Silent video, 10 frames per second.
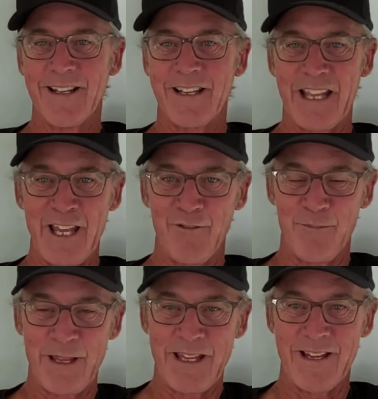gave
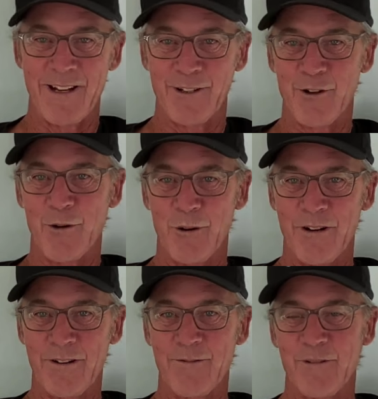me on a
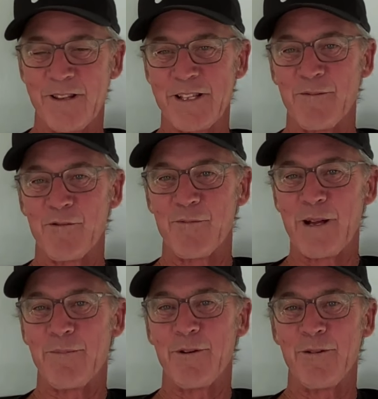court with some of my
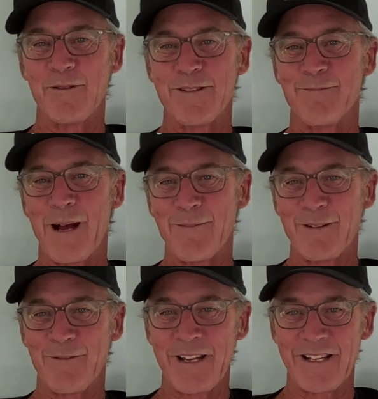pros at Bobby
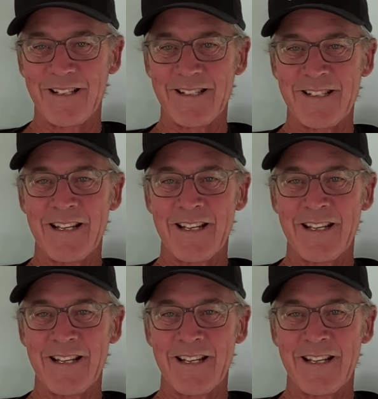Riggs